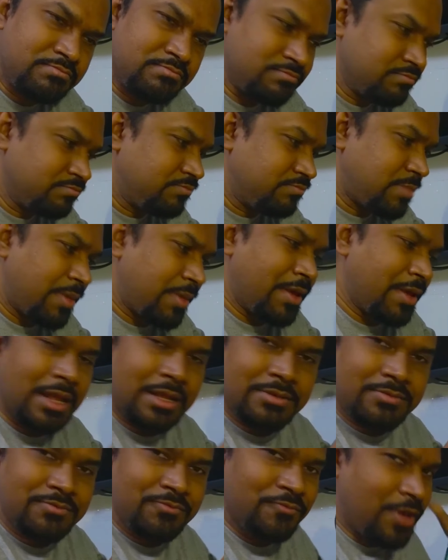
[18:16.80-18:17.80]
Maybe I
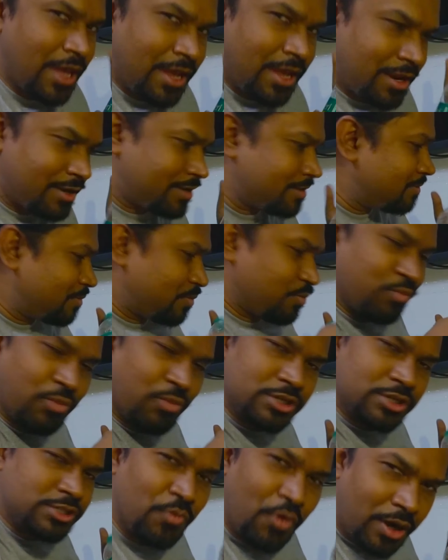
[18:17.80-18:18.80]
weigh it,
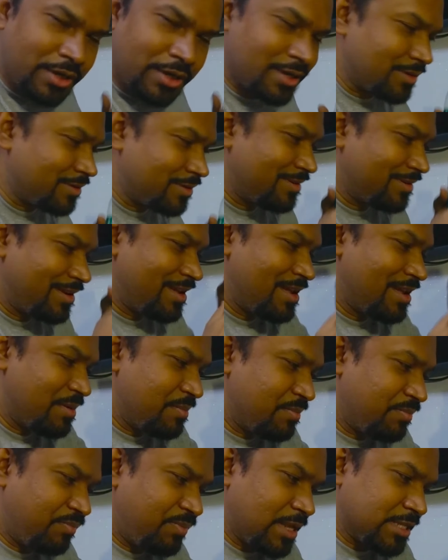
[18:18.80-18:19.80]
pour some water,
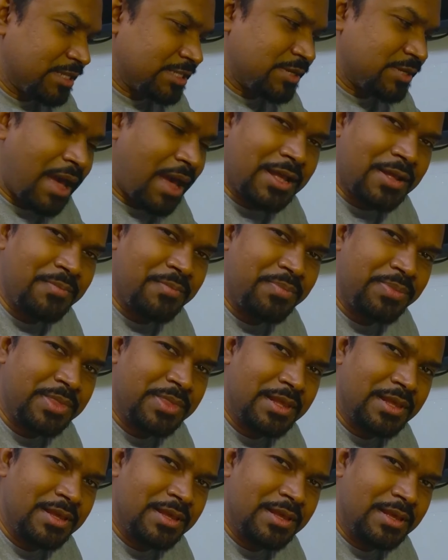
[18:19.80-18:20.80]
place it back.
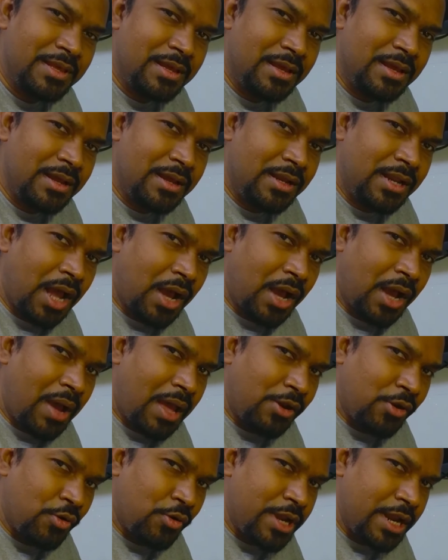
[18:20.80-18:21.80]
Now
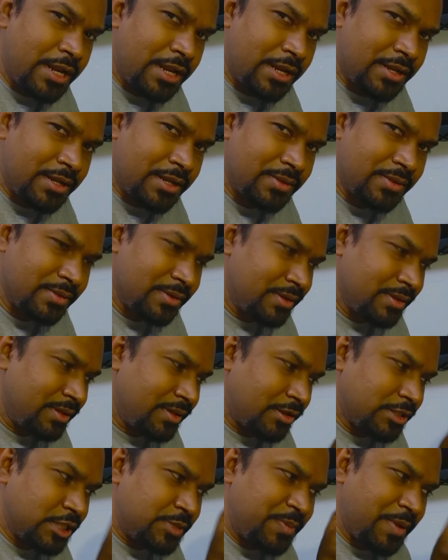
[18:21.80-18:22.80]
I'll rotate it.
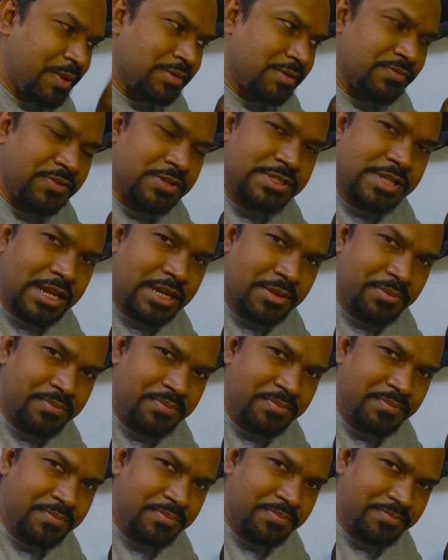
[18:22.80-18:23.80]
Now this becomes the first item.
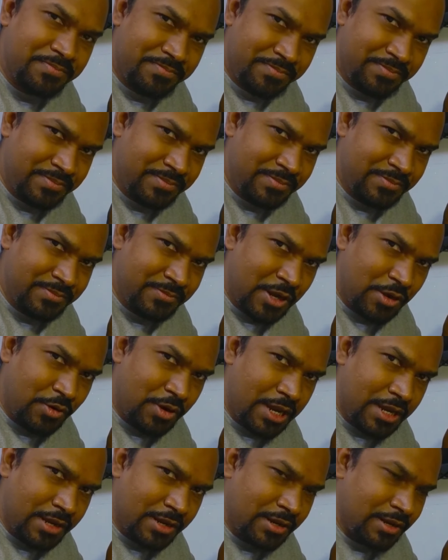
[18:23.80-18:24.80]
And
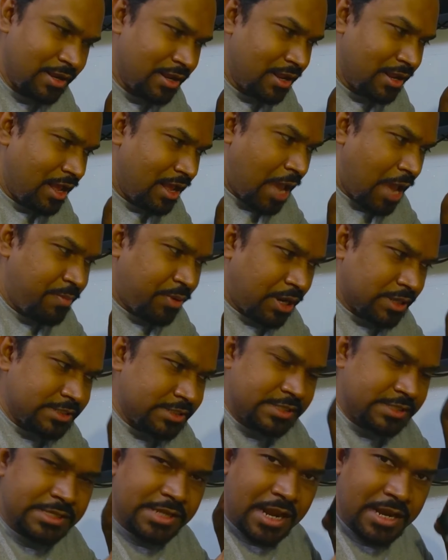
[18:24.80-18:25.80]
rotate it. I
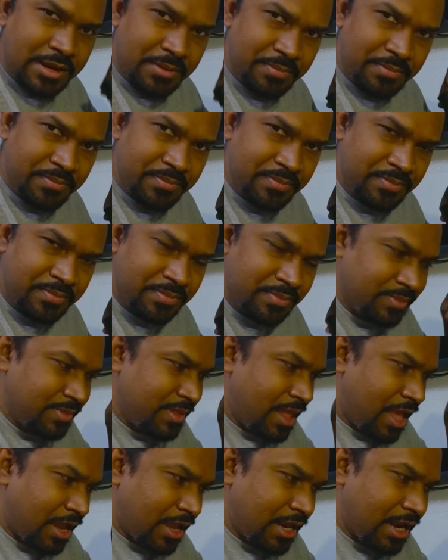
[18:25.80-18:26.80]
process this item.
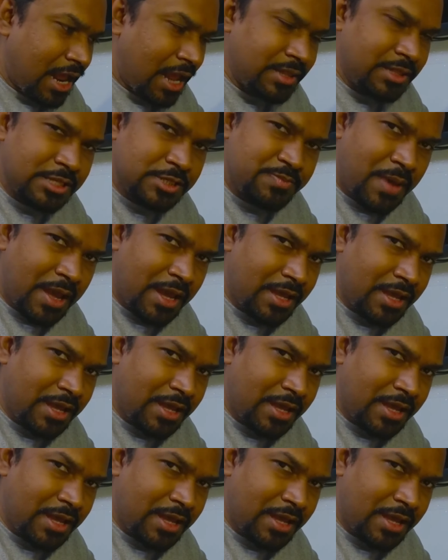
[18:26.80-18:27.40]
I can add this back.